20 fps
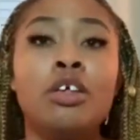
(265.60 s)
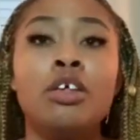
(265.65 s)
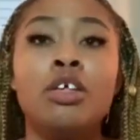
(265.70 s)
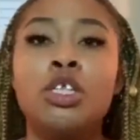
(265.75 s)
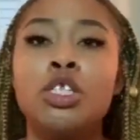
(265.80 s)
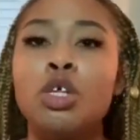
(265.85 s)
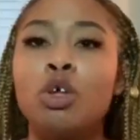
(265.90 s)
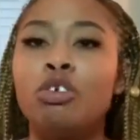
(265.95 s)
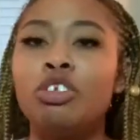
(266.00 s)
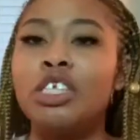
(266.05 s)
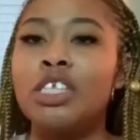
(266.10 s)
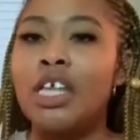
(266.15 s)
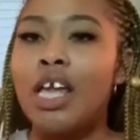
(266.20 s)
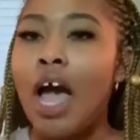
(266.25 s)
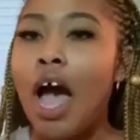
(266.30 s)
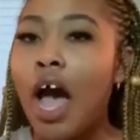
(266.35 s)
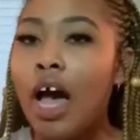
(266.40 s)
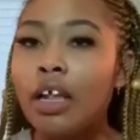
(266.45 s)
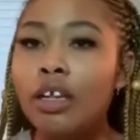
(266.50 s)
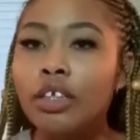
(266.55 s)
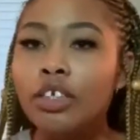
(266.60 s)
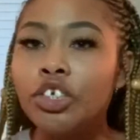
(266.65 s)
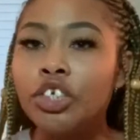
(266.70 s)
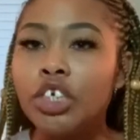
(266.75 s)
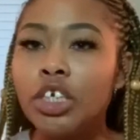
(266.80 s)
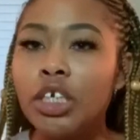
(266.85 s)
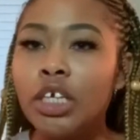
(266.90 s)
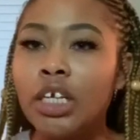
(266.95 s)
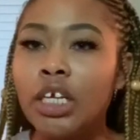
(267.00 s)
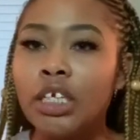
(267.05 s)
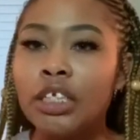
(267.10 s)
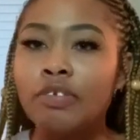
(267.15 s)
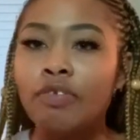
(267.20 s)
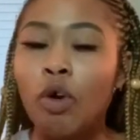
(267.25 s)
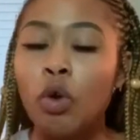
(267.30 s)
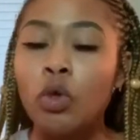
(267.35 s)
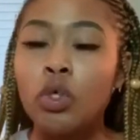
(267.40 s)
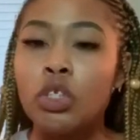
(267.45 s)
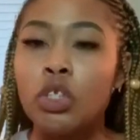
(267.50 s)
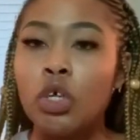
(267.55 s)
sociology is
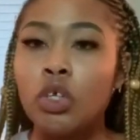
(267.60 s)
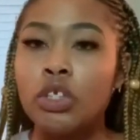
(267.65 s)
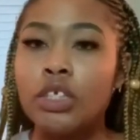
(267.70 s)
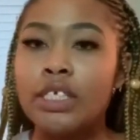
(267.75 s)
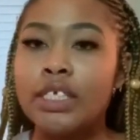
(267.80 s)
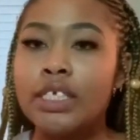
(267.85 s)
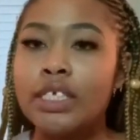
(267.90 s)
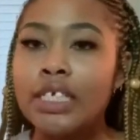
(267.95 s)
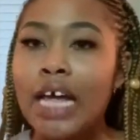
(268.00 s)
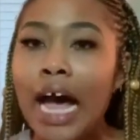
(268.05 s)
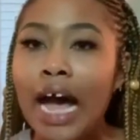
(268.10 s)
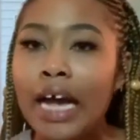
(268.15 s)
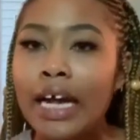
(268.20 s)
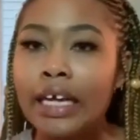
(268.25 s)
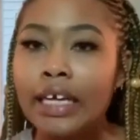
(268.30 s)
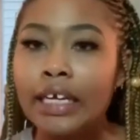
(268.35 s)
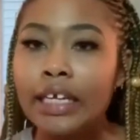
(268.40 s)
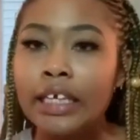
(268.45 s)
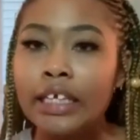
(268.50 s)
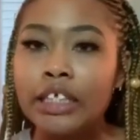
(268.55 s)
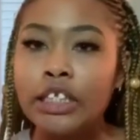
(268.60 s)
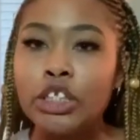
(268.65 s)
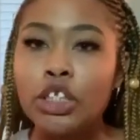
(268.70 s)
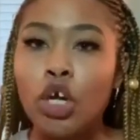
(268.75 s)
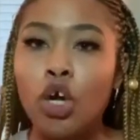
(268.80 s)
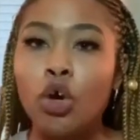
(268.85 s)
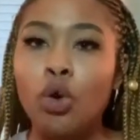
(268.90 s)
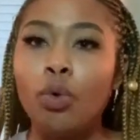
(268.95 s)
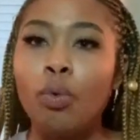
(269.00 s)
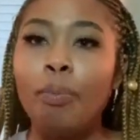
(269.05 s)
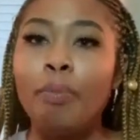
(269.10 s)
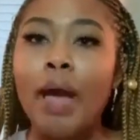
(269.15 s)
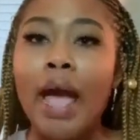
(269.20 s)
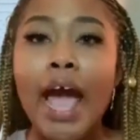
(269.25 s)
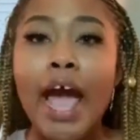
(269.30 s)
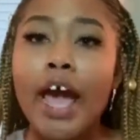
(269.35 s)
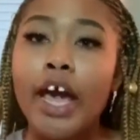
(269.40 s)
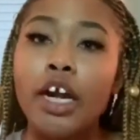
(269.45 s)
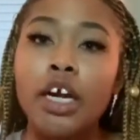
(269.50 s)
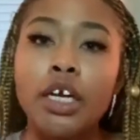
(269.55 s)
focused on society, so
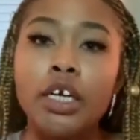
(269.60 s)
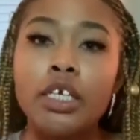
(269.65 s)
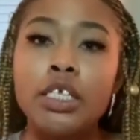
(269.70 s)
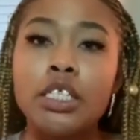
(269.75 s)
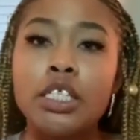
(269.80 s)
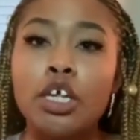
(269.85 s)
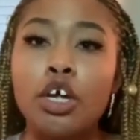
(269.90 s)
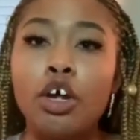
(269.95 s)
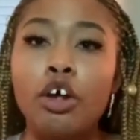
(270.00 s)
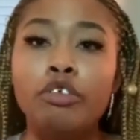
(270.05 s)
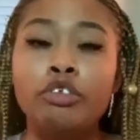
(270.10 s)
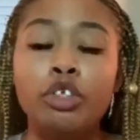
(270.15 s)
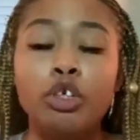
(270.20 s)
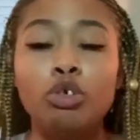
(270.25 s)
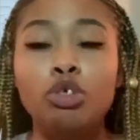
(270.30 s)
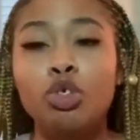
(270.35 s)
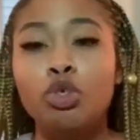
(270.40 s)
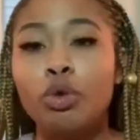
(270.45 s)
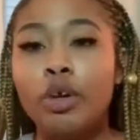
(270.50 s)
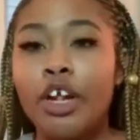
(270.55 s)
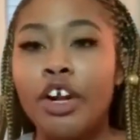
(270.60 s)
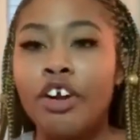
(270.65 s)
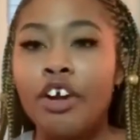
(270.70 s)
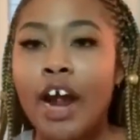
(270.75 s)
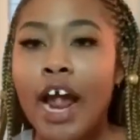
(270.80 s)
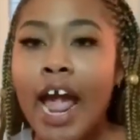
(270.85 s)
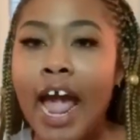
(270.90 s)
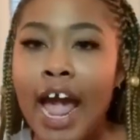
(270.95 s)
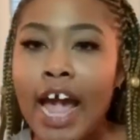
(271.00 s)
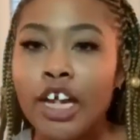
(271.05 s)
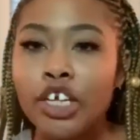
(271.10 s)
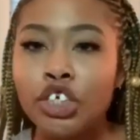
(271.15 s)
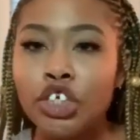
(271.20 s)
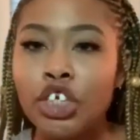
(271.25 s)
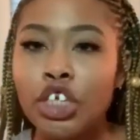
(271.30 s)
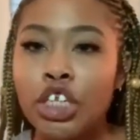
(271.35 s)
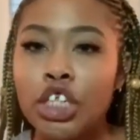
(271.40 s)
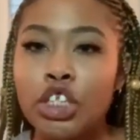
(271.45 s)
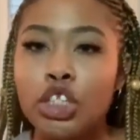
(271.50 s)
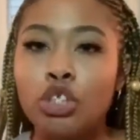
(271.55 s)
patterns of social
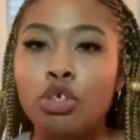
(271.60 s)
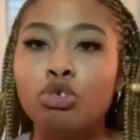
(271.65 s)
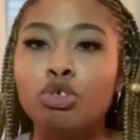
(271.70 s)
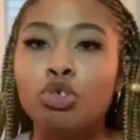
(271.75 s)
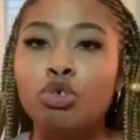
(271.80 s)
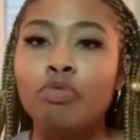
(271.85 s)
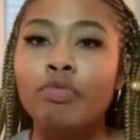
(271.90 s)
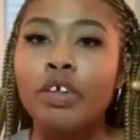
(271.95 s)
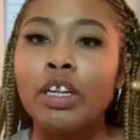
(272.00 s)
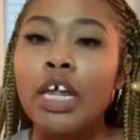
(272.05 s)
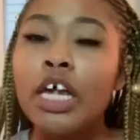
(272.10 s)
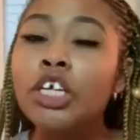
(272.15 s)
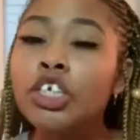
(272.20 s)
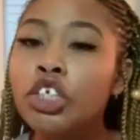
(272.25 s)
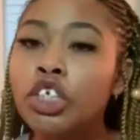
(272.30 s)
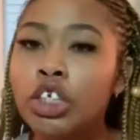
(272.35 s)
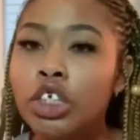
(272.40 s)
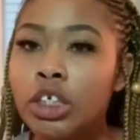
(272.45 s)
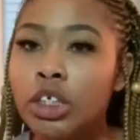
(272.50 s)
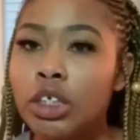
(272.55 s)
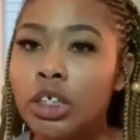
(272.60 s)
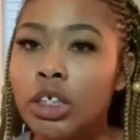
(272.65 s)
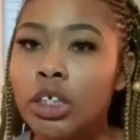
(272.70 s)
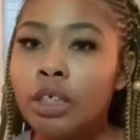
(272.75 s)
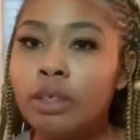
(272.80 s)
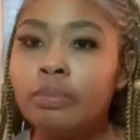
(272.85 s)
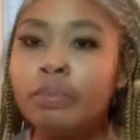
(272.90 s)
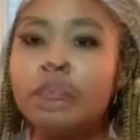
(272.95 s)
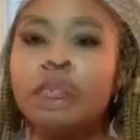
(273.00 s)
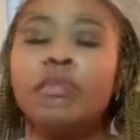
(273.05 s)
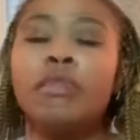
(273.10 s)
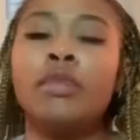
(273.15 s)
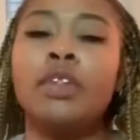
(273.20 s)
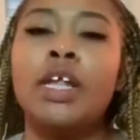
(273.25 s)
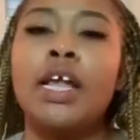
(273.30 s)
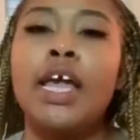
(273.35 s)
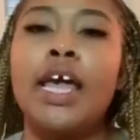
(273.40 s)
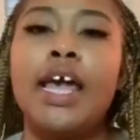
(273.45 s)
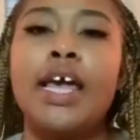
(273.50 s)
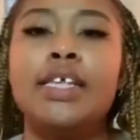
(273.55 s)
interaction and social relationships.
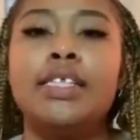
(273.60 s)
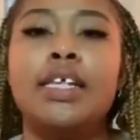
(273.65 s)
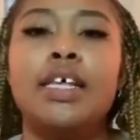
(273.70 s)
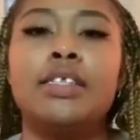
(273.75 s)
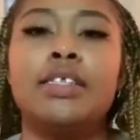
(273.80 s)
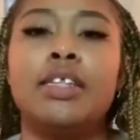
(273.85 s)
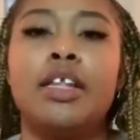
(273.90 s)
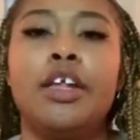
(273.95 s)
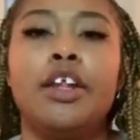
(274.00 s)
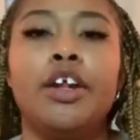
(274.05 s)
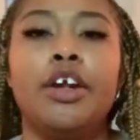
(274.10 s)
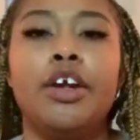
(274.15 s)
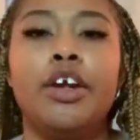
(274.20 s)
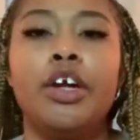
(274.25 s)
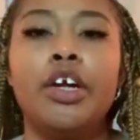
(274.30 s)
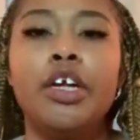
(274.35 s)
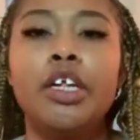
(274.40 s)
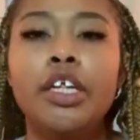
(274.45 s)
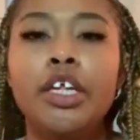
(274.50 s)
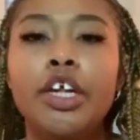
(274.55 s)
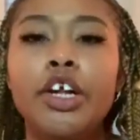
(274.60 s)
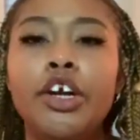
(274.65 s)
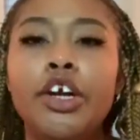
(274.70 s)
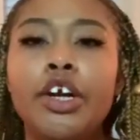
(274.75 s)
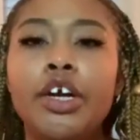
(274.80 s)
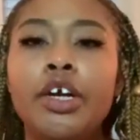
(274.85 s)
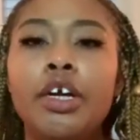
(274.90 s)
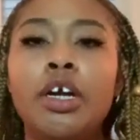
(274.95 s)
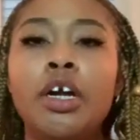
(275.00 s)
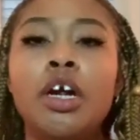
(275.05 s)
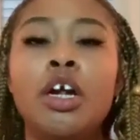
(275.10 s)
As I stated earlier,